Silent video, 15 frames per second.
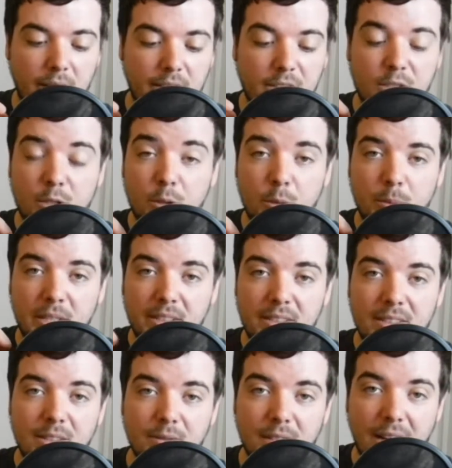it's two
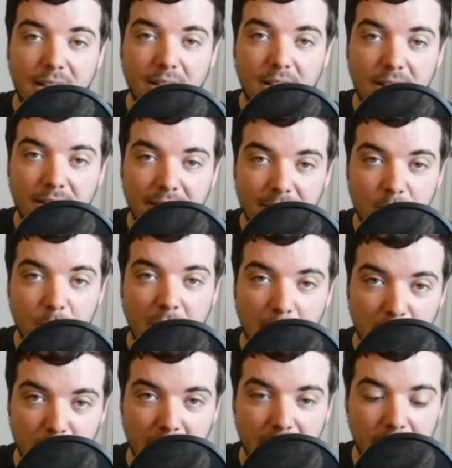pieces of nylon that's wrapped
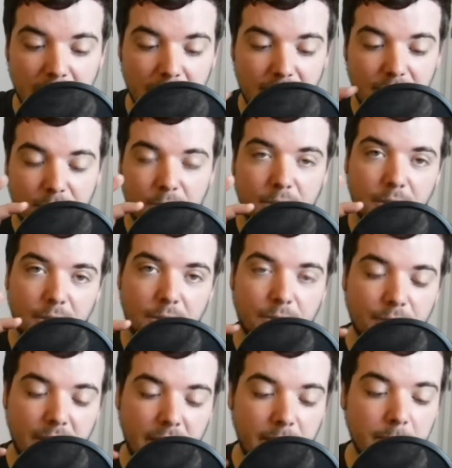around this circular
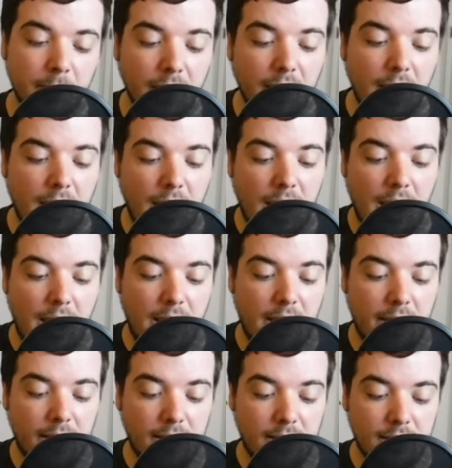frame.
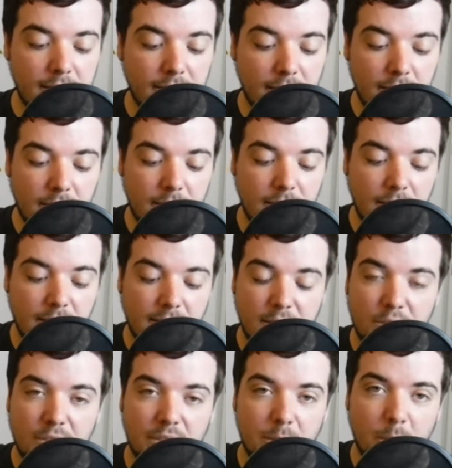And
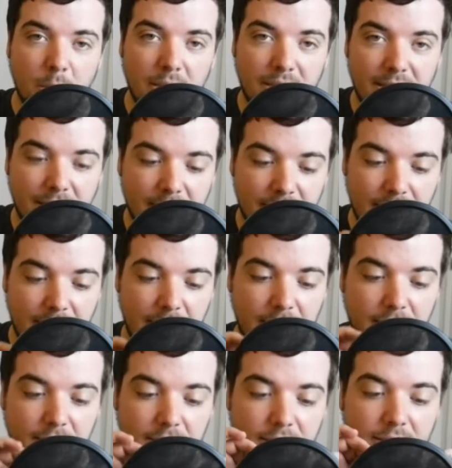essentially what it is
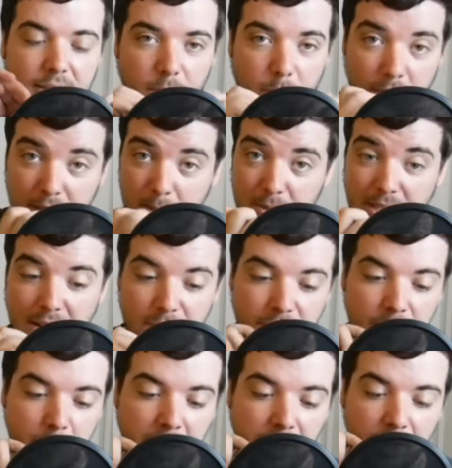the wind comes out of
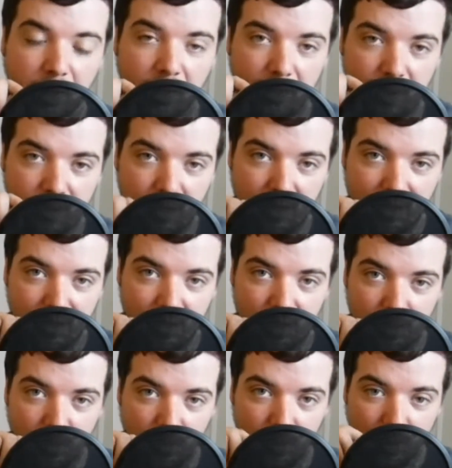your mouth and
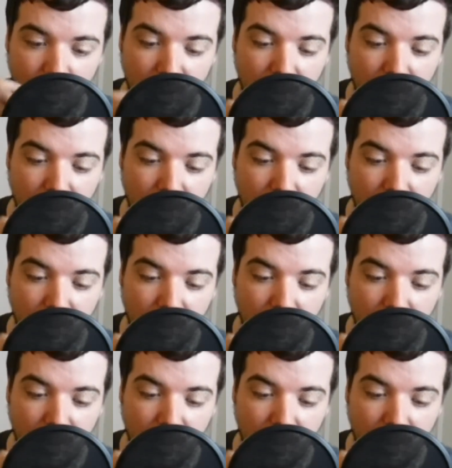into